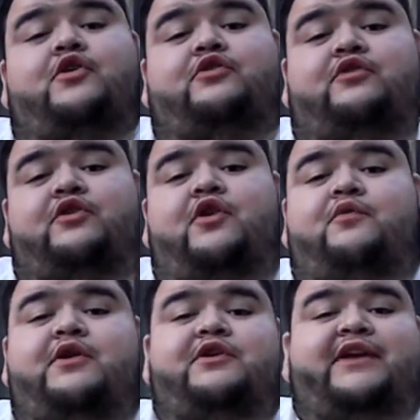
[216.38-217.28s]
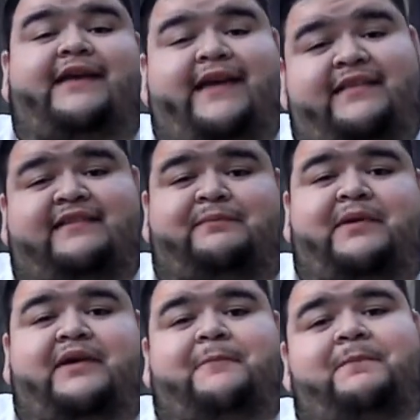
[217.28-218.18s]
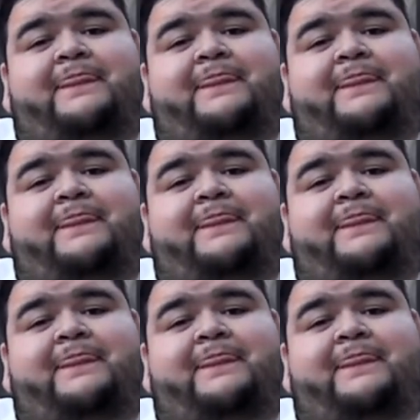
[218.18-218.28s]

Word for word: do you know where you can get this beer?